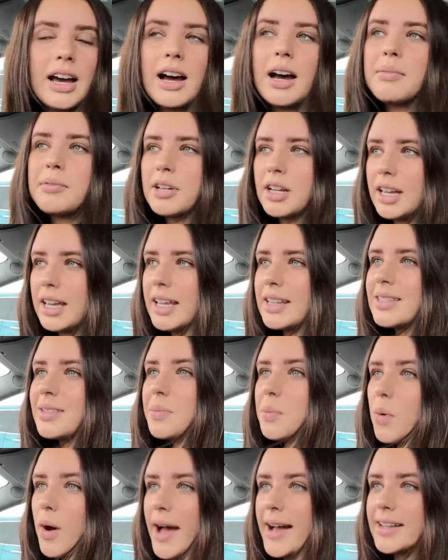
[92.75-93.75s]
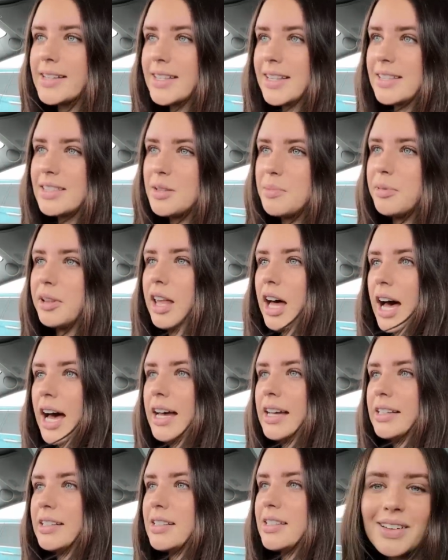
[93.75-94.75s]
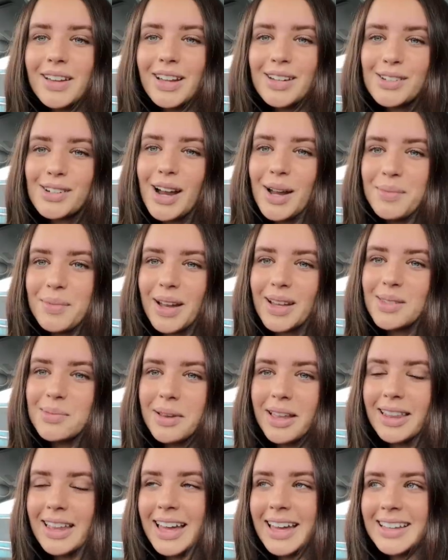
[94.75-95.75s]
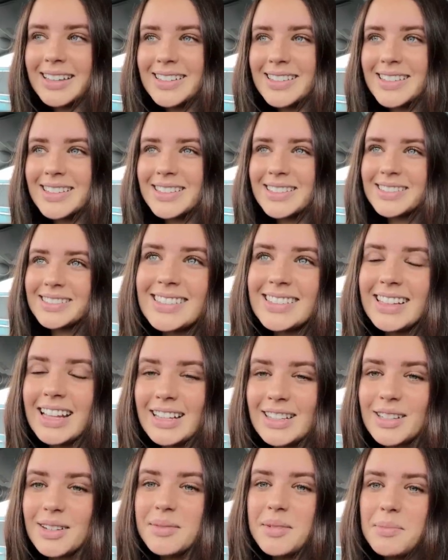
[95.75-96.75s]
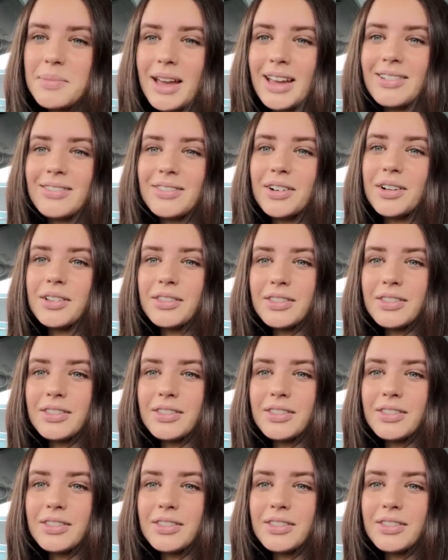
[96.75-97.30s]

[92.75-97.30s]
I'm gonna get some waxing supplies, try and wax my legs. That's gonna be painful.